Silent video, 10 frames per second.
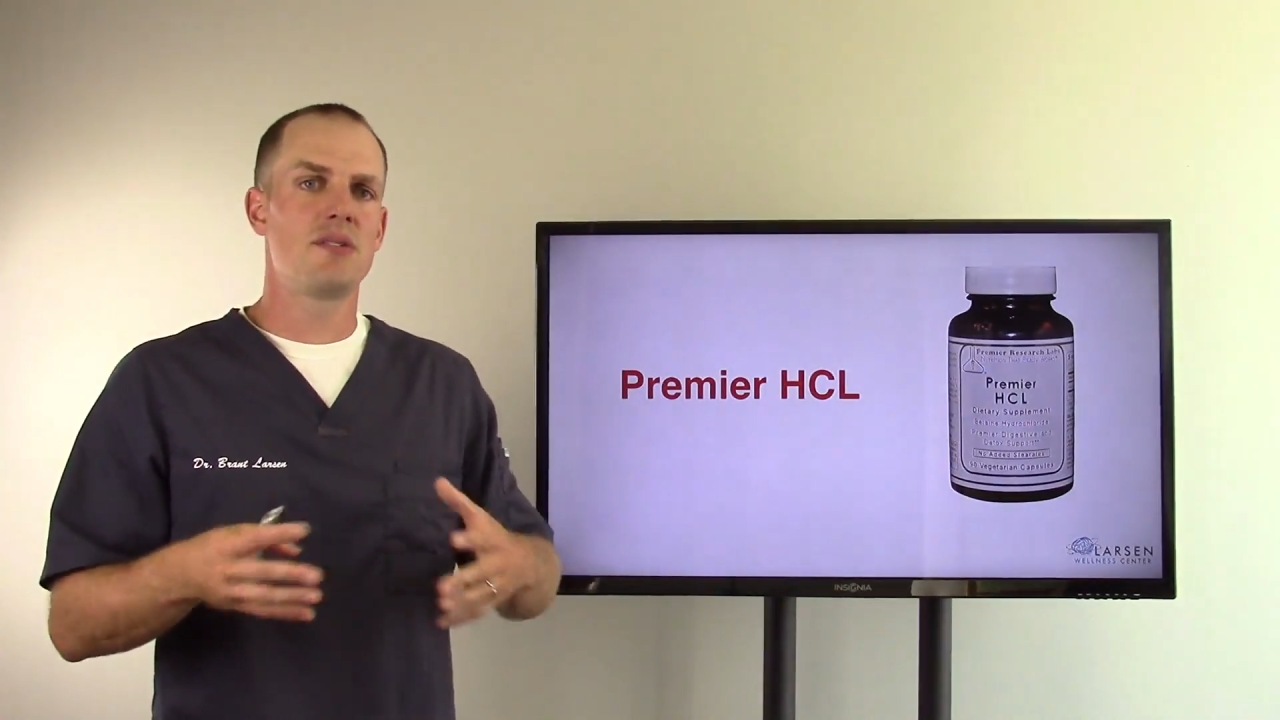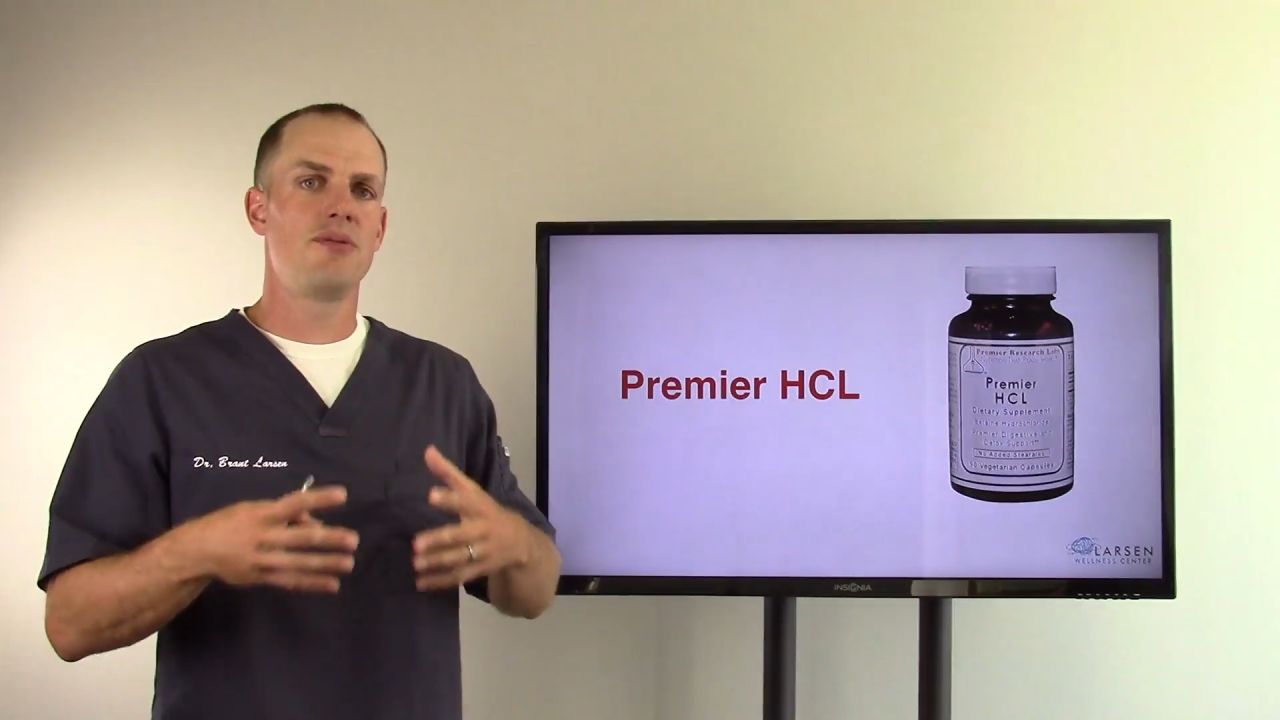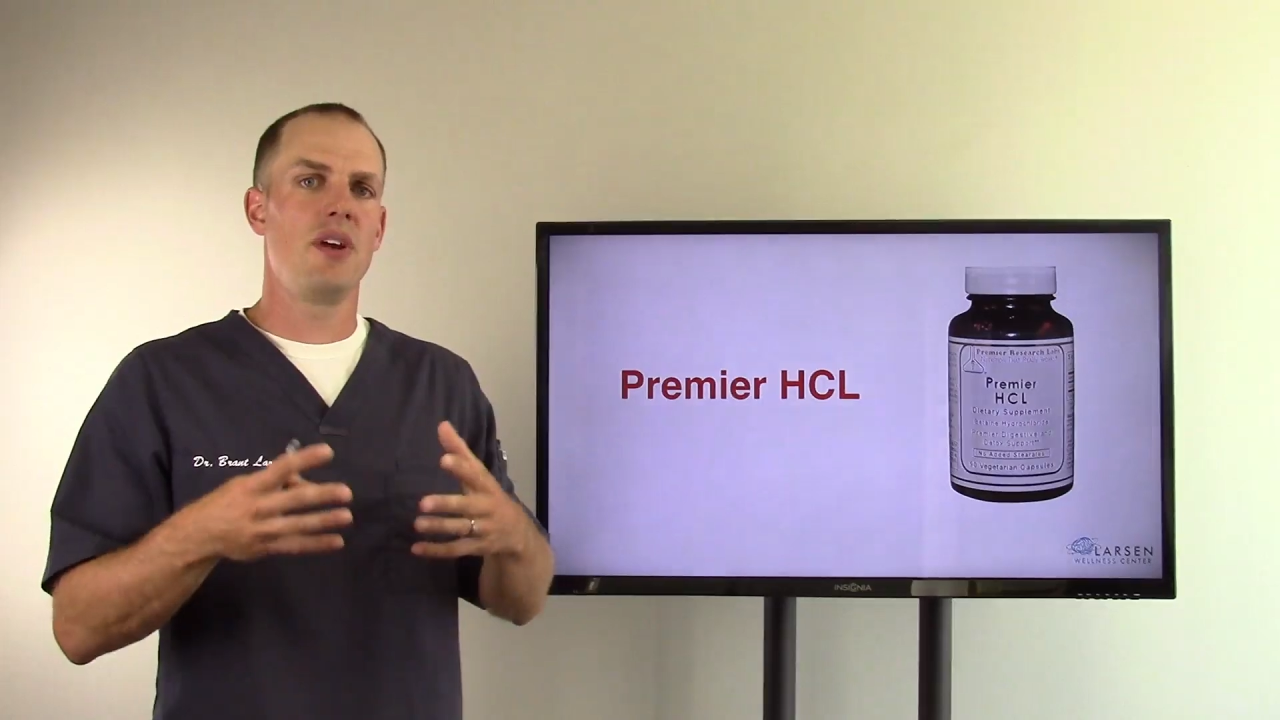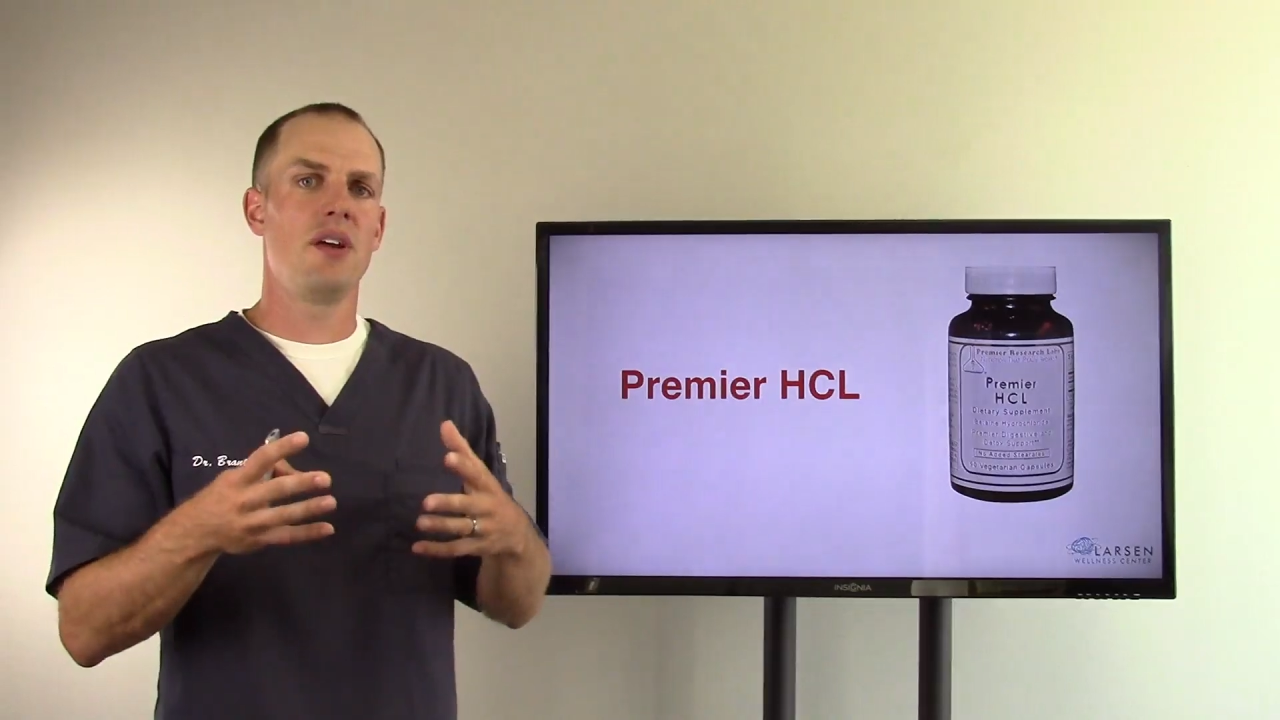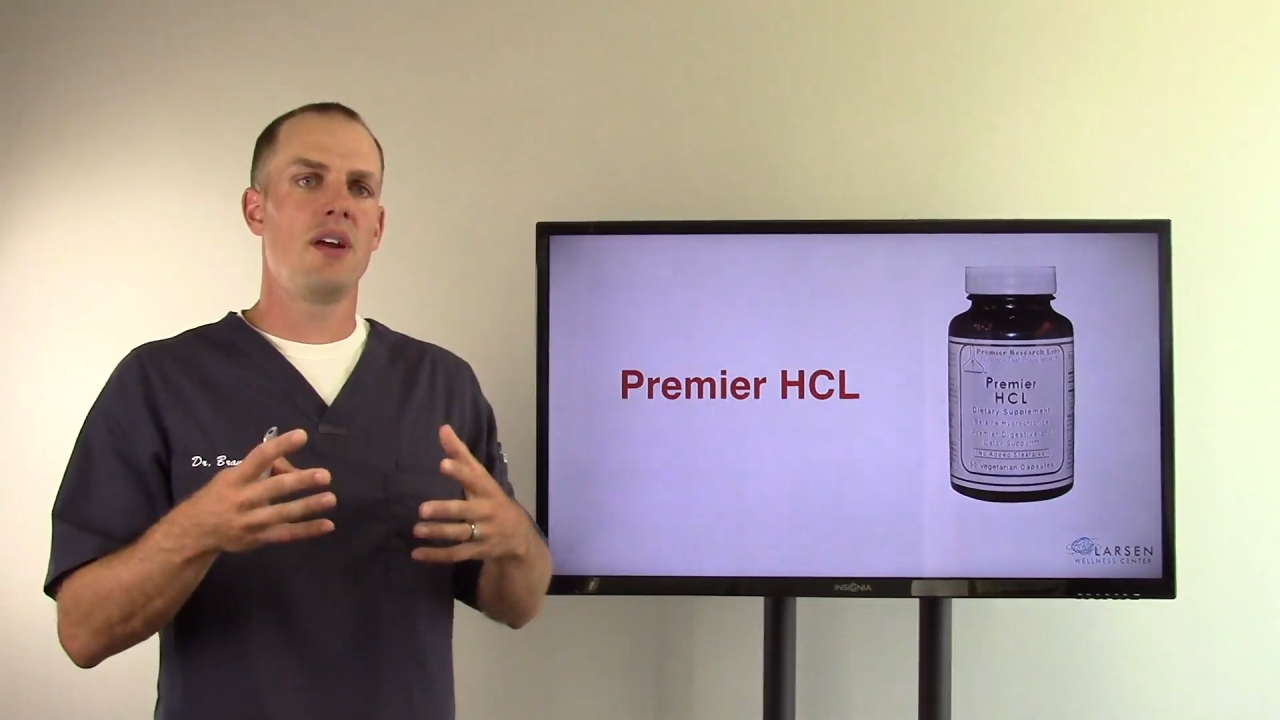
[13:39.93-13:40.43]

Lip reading: figure